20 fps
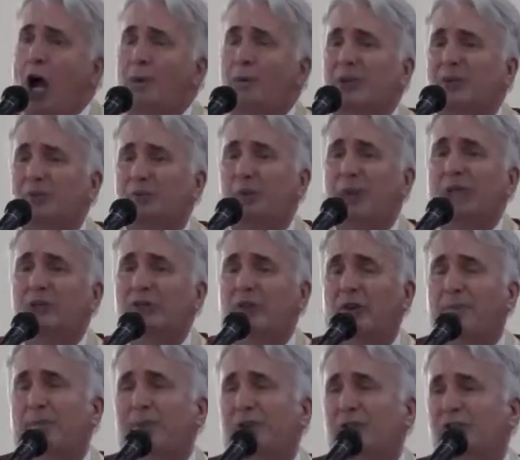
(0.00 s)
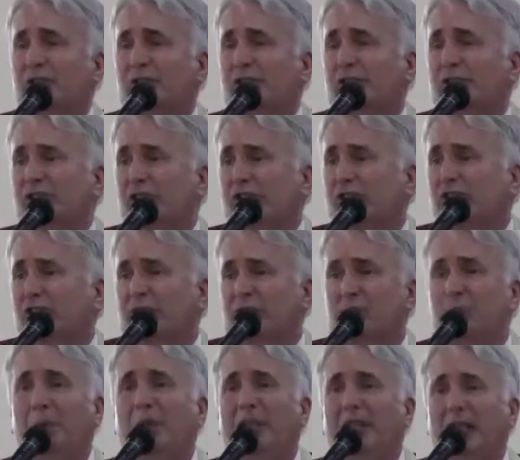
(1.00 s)
a respecter of persons that
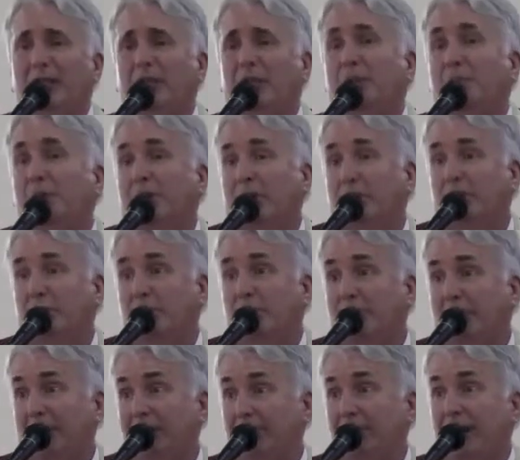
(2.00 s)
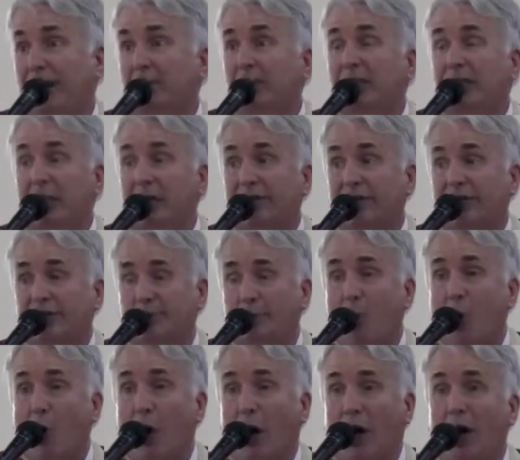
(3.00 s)
says, we like you because you might be able to give us
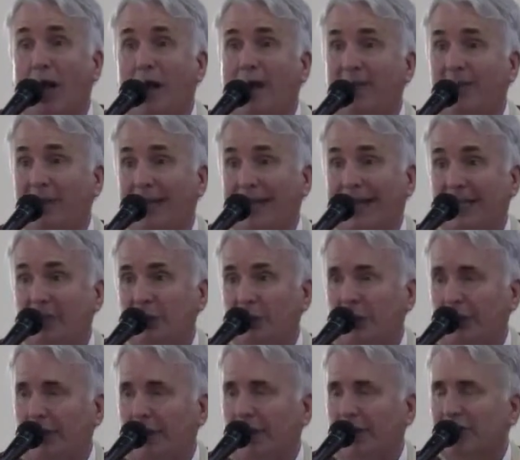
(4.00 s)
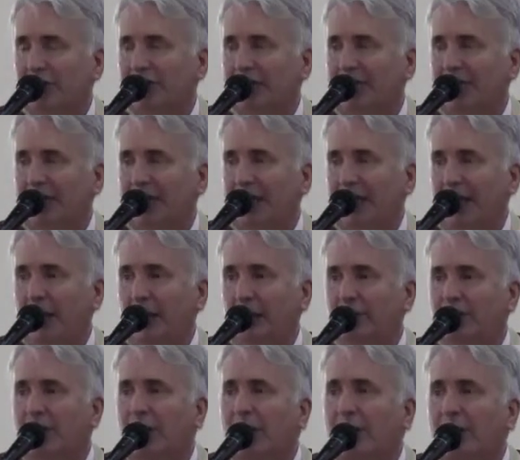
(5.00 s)
more financially than somebody
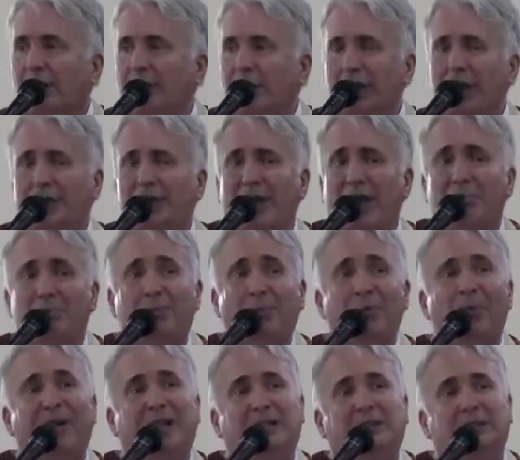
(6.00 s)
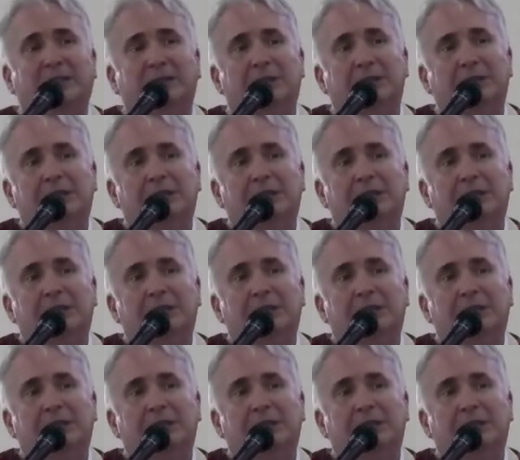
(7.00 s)
else, then at that point,